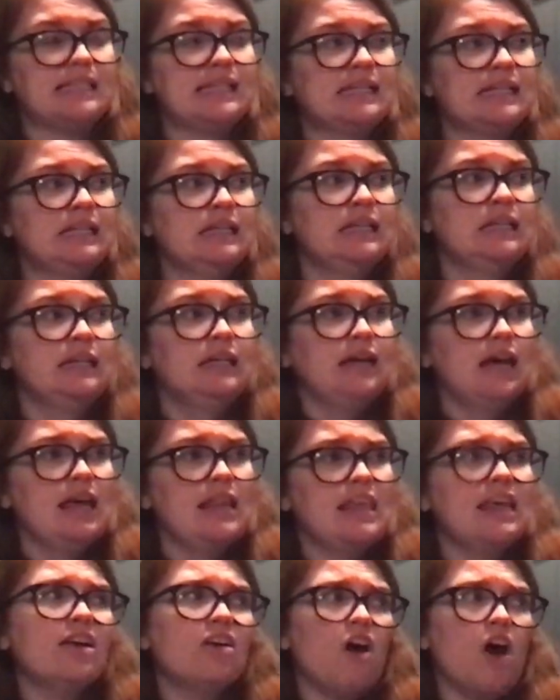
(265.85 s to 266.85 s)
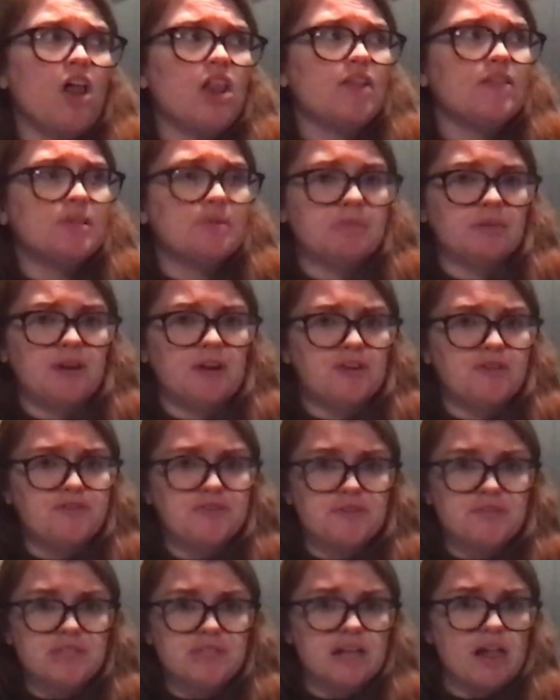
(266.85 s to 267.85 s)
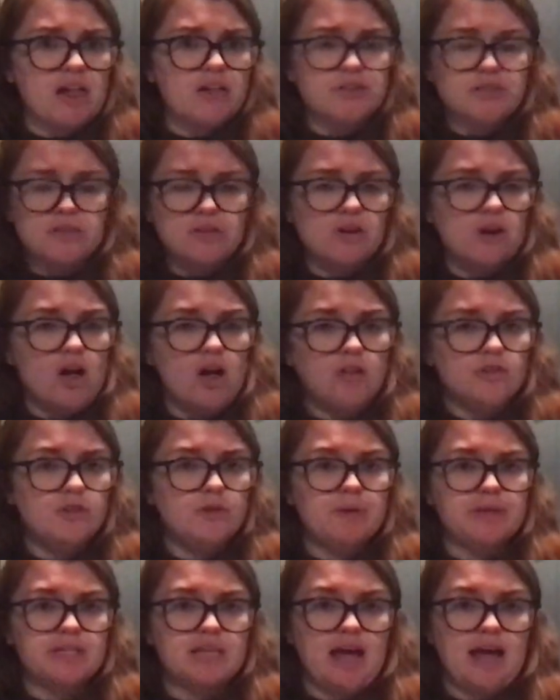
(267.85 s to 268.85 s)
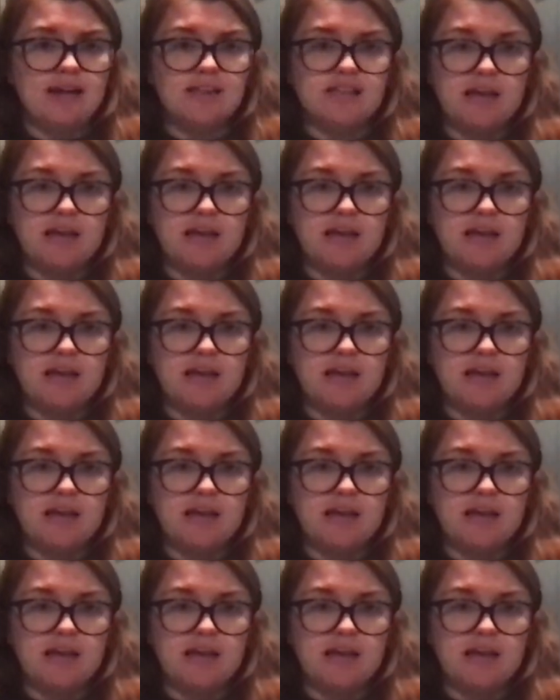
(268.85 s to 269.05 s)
I think all of them around $50, and they're all new with tags.